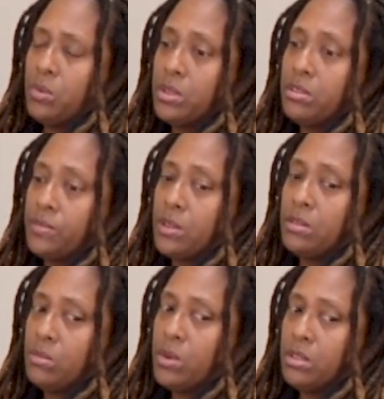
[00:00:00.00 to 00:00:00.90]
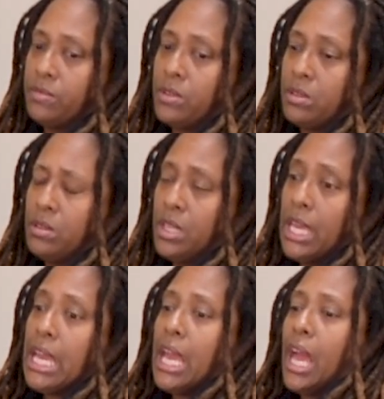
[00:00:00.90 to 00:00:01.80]
wonderful. Wonderful.
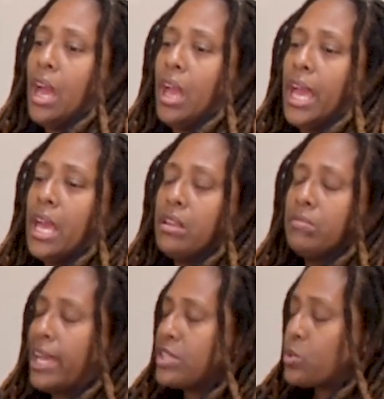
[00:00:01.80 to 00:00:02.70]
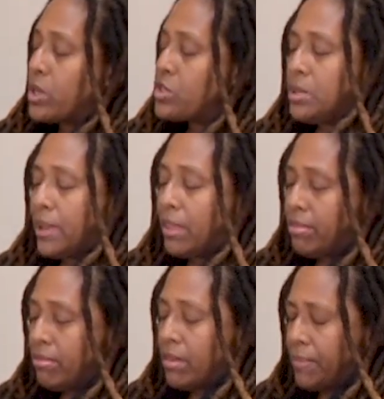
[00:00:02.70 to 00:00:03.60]
And last question
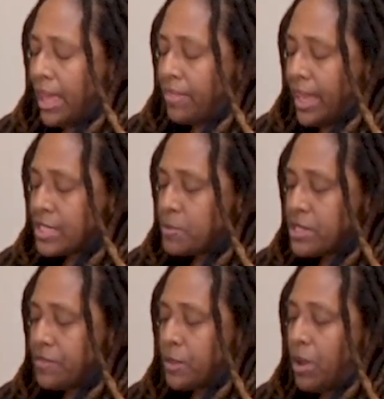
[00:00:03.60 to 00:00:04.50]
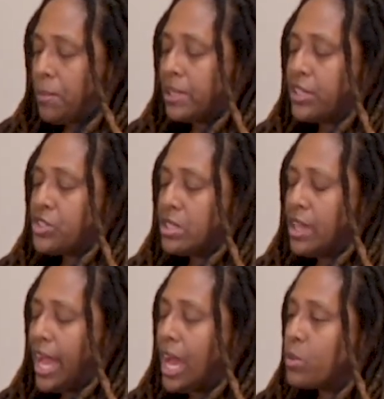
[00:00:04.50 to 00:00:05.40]
about that specific
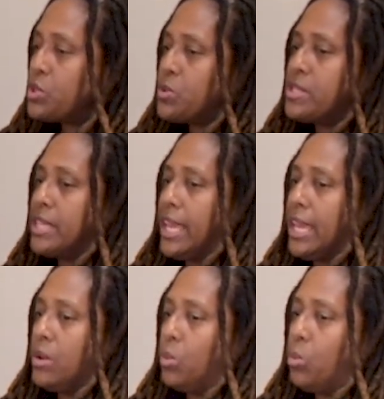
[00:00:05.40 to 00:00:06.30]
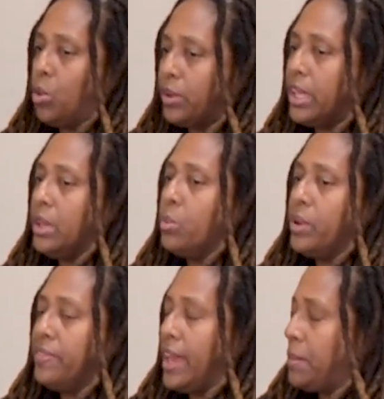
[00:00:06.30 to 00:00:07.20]
population. How would you say working
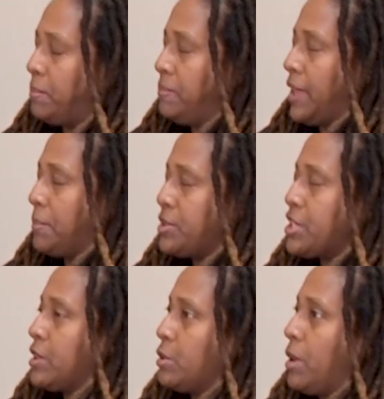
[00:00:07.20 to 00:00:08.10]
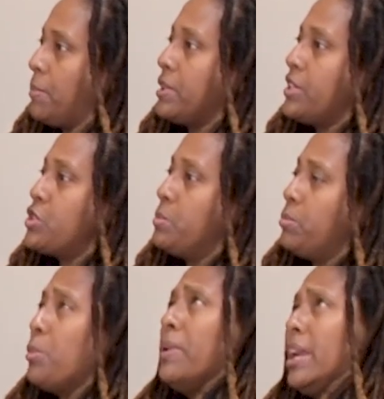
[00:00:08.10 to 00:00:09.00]
with that particular population
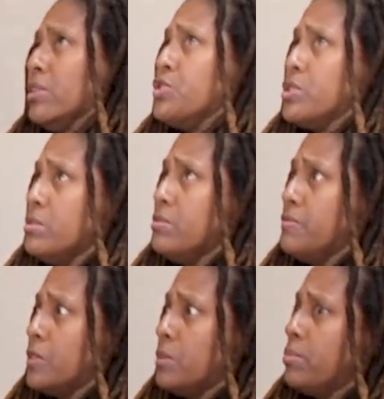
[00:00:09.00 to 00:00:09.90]
prepared you for